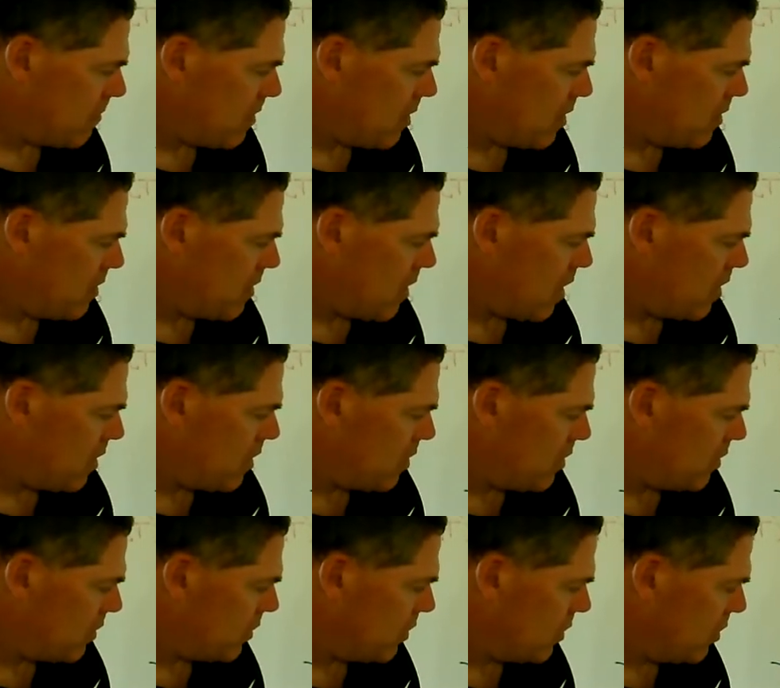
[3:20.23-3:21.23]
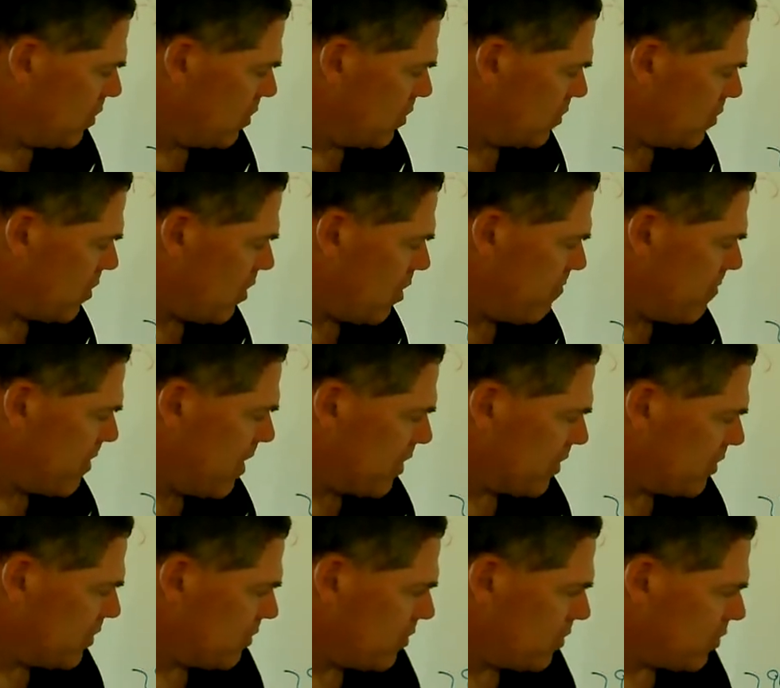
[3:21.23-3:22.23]
And that is tau
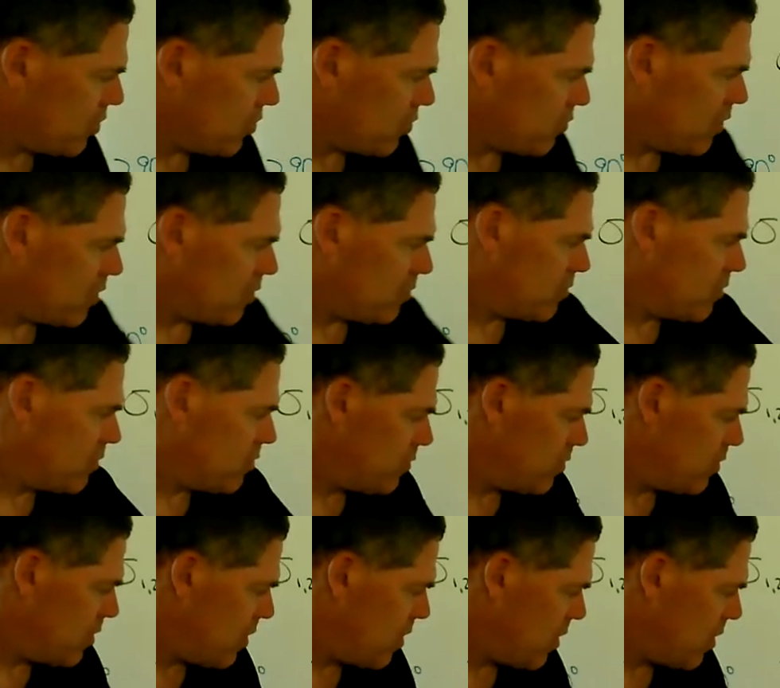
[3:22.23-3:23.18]
max is the square root